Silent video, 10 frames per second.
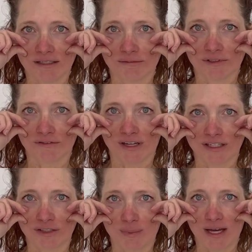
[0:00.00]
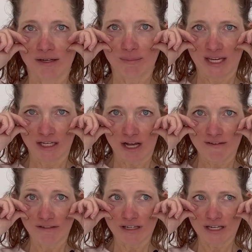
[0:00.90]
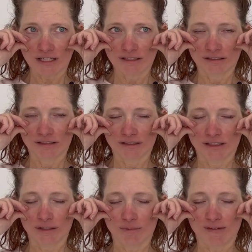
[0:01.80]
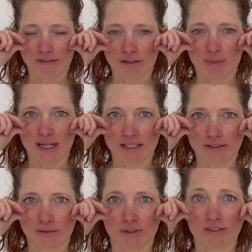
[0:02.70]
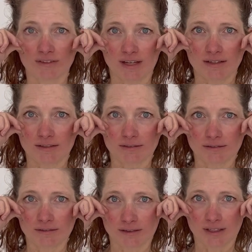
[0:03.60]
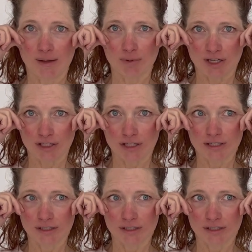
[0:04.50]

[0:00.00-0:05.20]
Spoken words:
When you find a spot, make an offering and wait for the body to consent to that pressure.